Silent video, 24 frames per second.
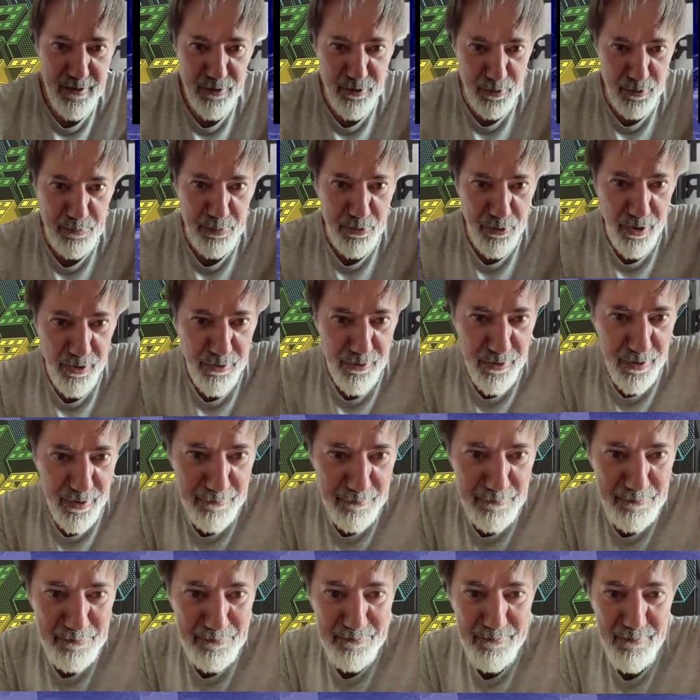to program.
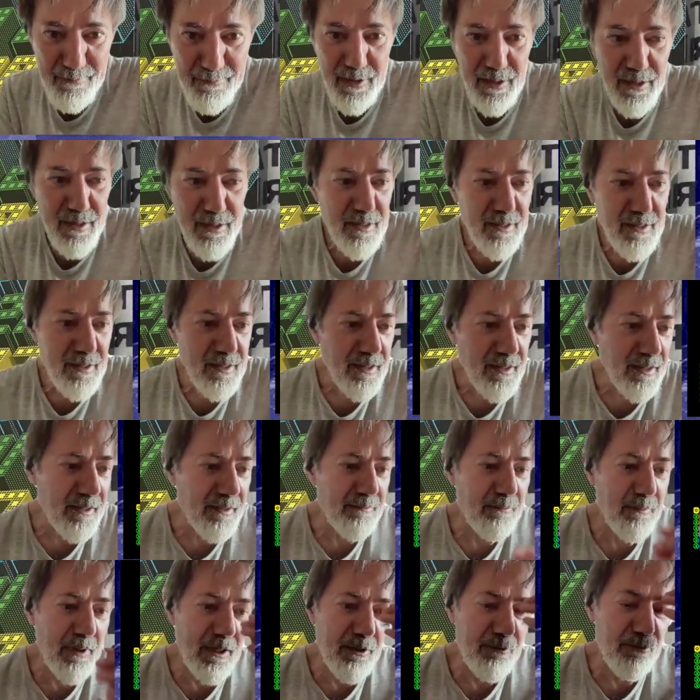
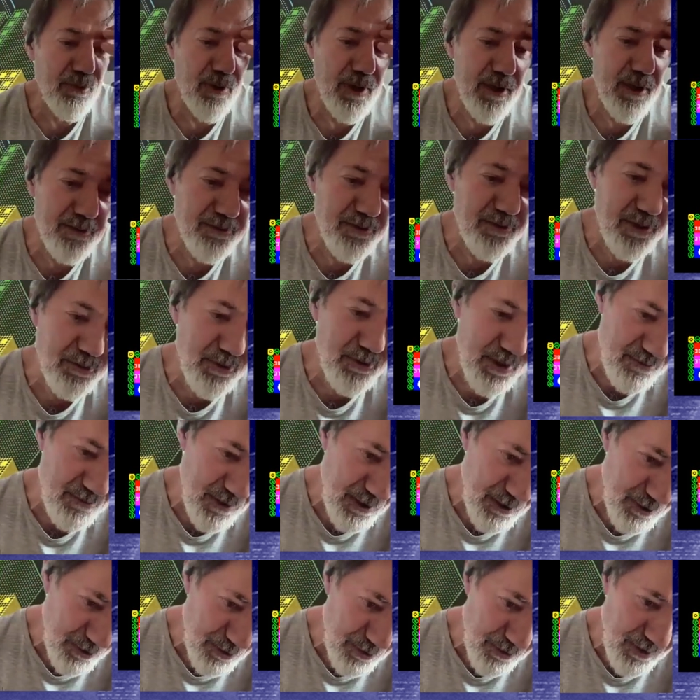And my wife, she was
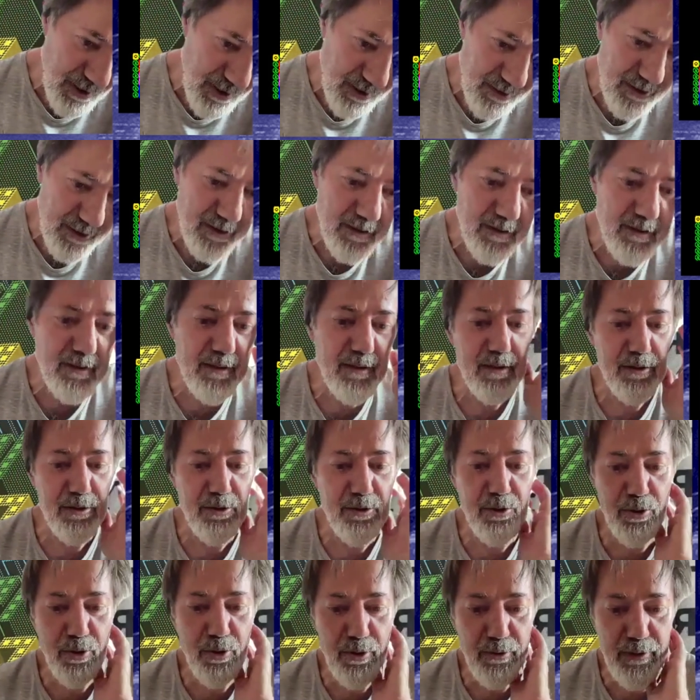very good at
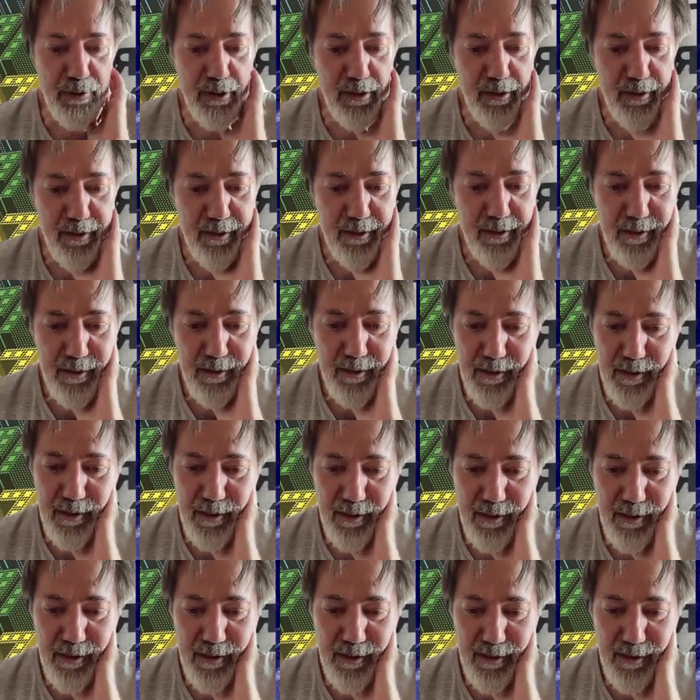drawing.
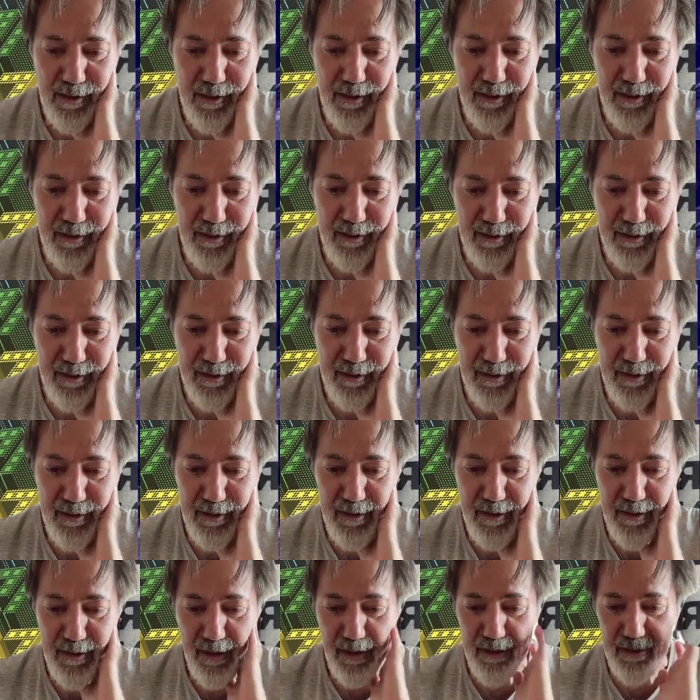And
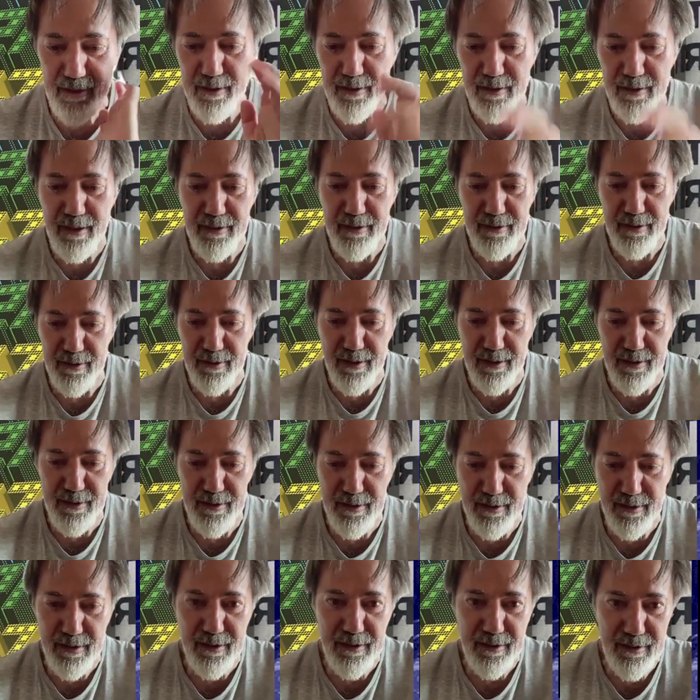I created
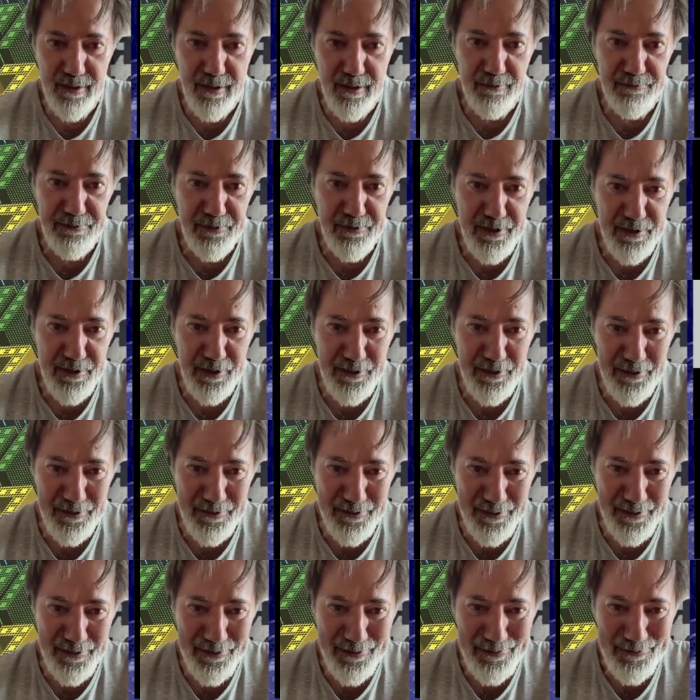this graphics
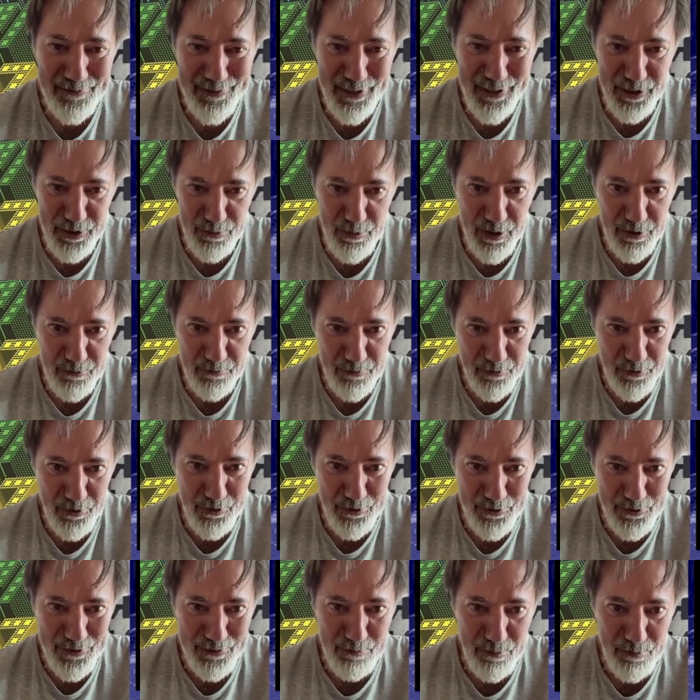editor as my
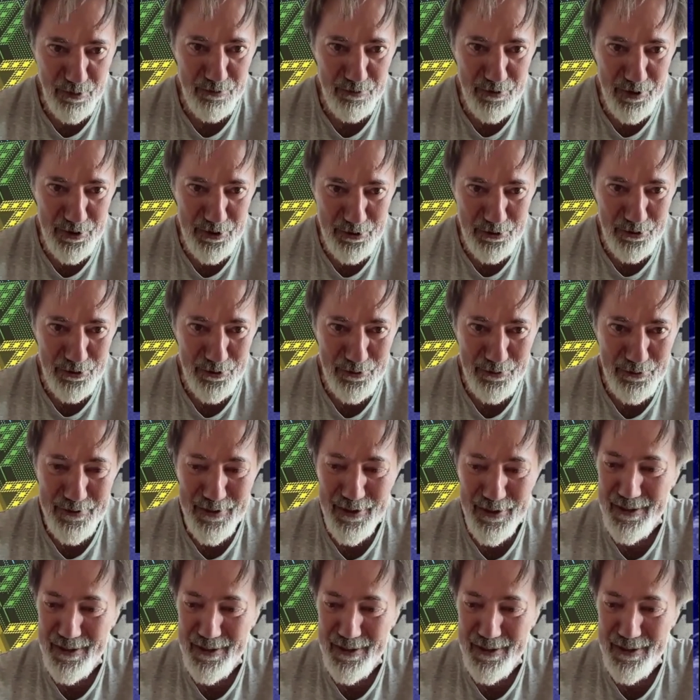first professional